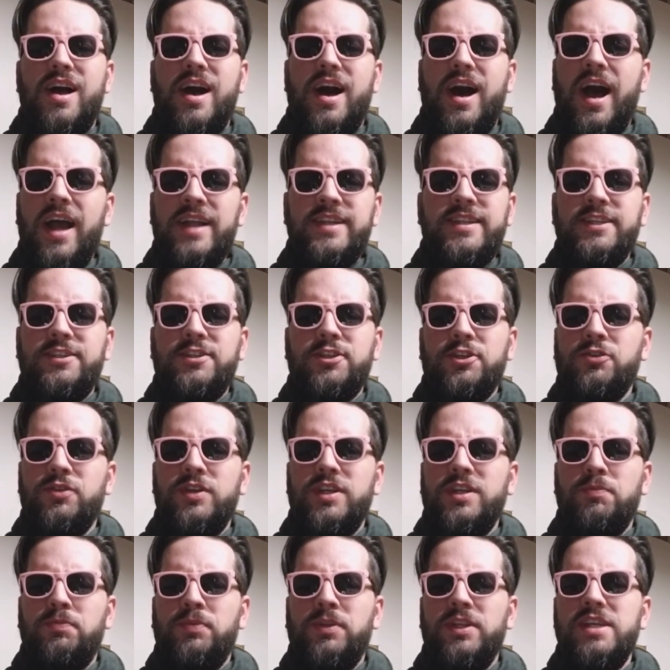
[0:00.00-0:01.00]
I disagree
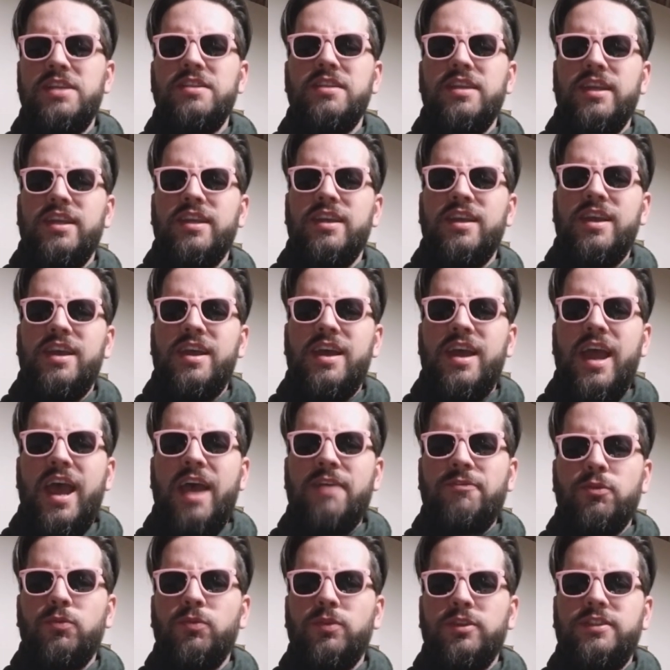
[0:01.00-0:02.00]
completely.
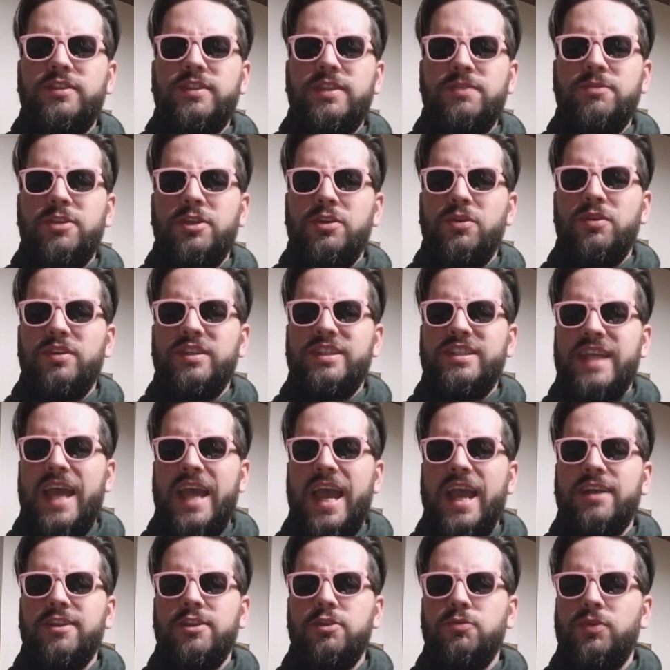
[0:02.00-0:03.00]
Everyone seemed to know
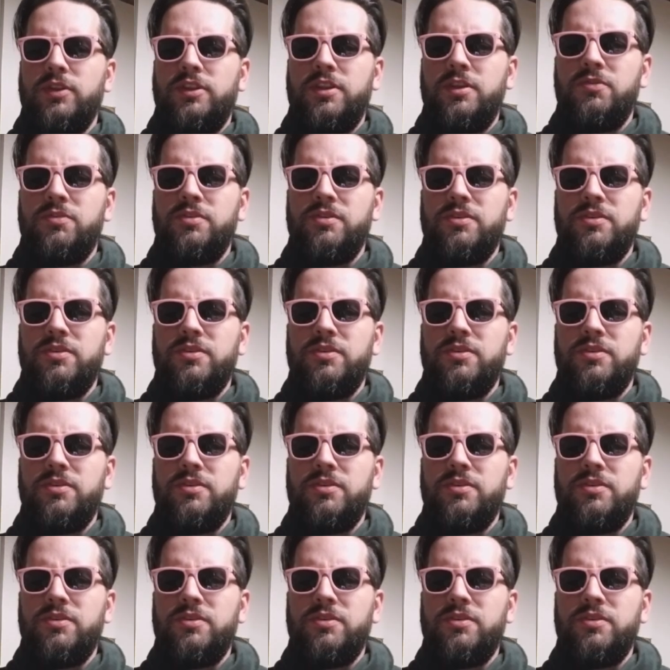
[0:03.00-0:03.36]
exactly what they were